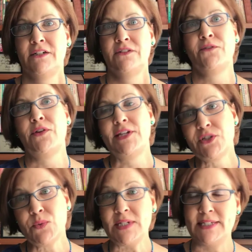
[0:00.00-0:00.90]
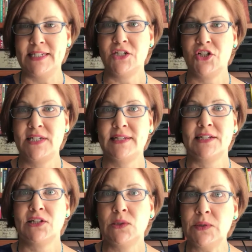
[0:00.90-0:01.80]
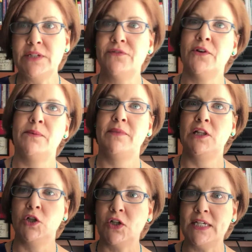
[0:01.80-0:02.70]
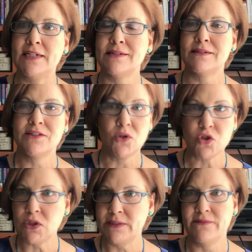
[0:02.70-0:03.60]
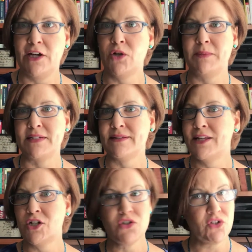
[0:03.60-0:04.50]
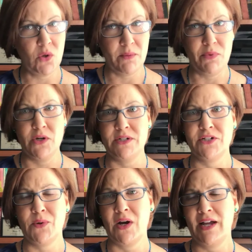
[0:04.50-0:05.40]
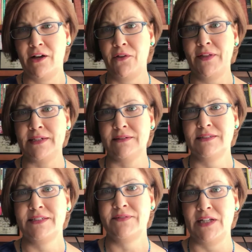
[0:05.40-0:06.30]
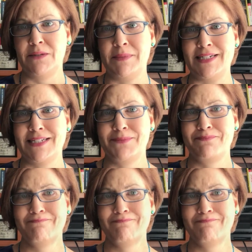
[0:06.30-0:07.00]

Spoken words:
For this reason, she's excluded from the learning and social environments that are so important to our health and development.